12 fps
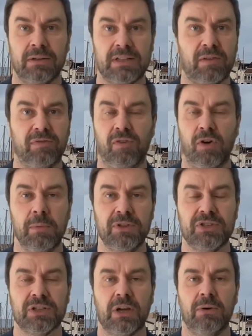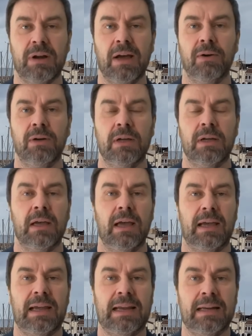It's like 4 months ago now
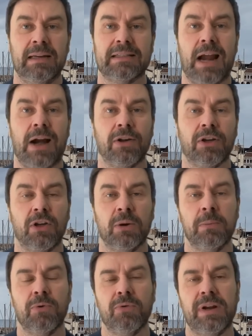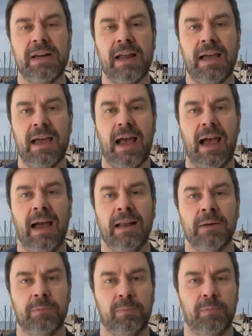in Tarragona Marina,
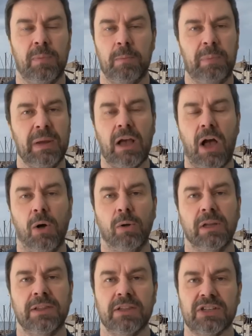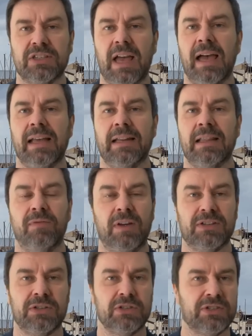and big hole in the side and the
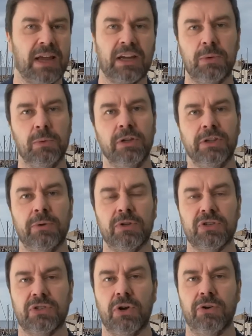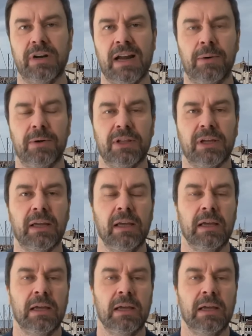vessel sank. You all know the story now, I think.